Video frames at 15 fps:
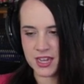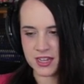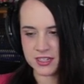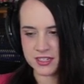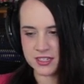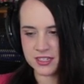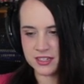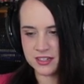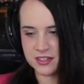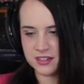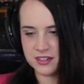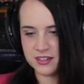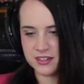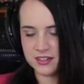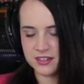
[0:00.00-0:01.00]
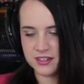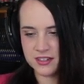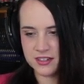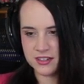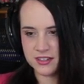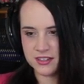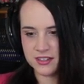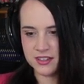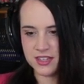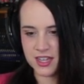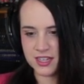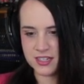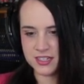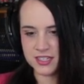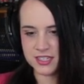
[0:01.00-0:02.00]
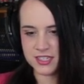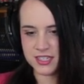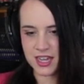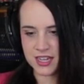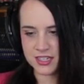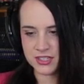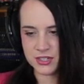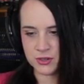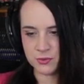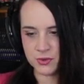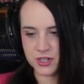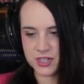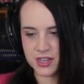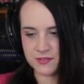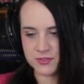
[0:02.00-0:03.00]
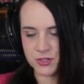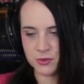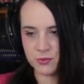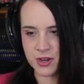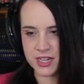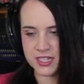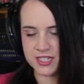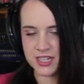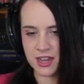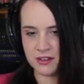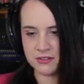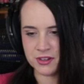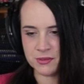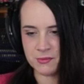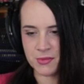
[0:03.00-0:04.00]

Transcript: that, then disaster wouldn't have to rain down